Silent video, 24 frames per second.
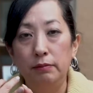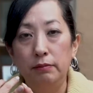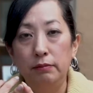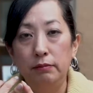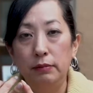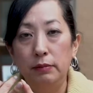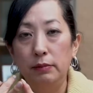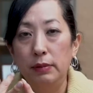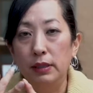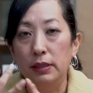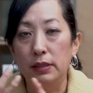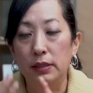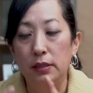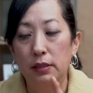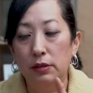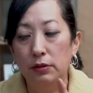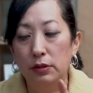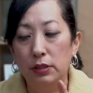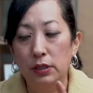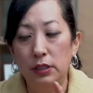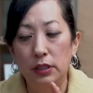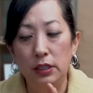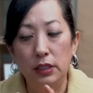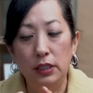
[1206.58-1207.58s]
Mexico
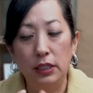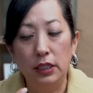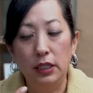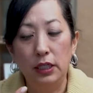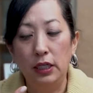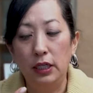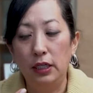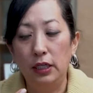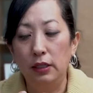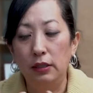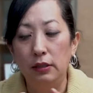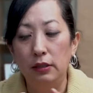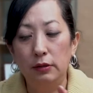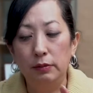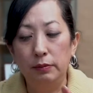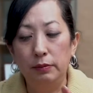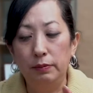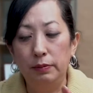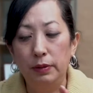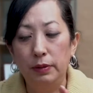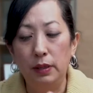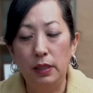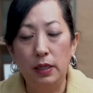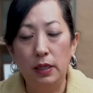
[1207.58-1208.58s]
City,
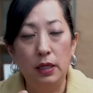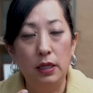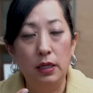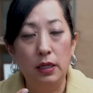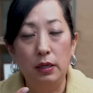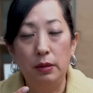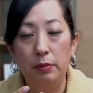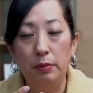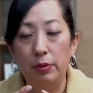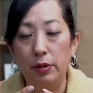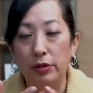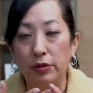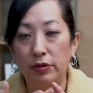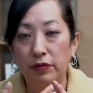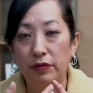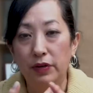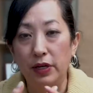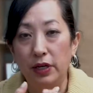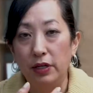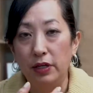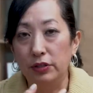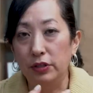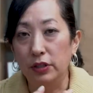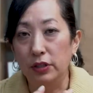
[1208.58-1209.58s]
uh, Puerto
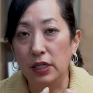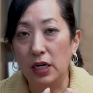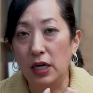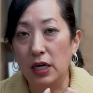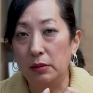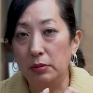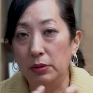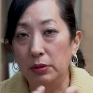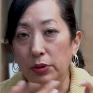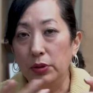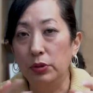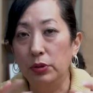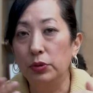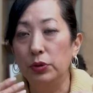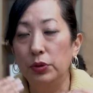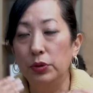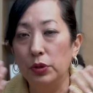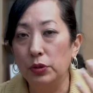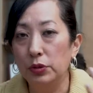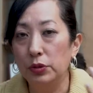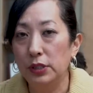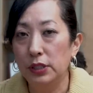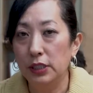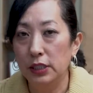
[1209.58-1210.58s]
Vallarta, Cabo, those,
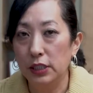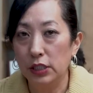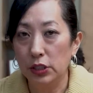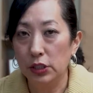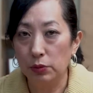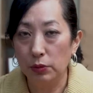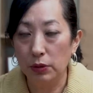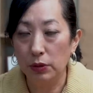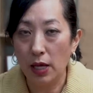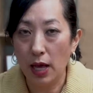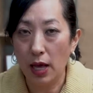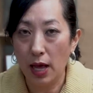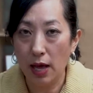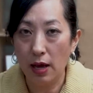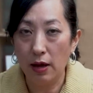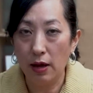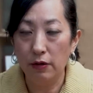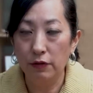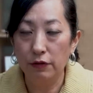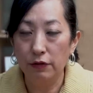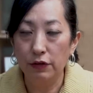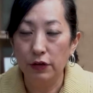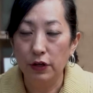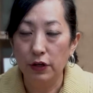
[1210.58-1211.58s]
those cities will
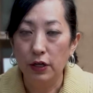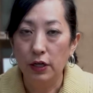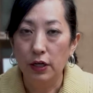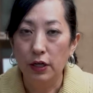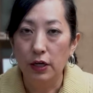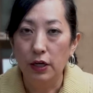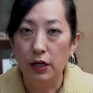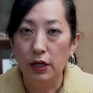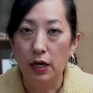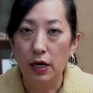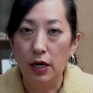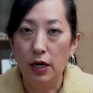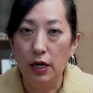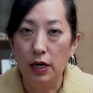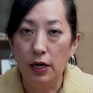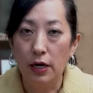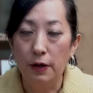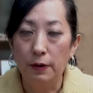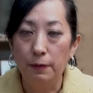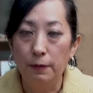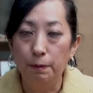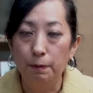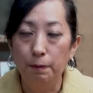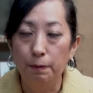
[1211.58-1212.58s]
have
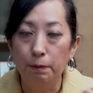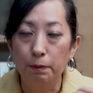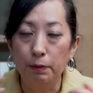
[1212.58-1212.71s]
um,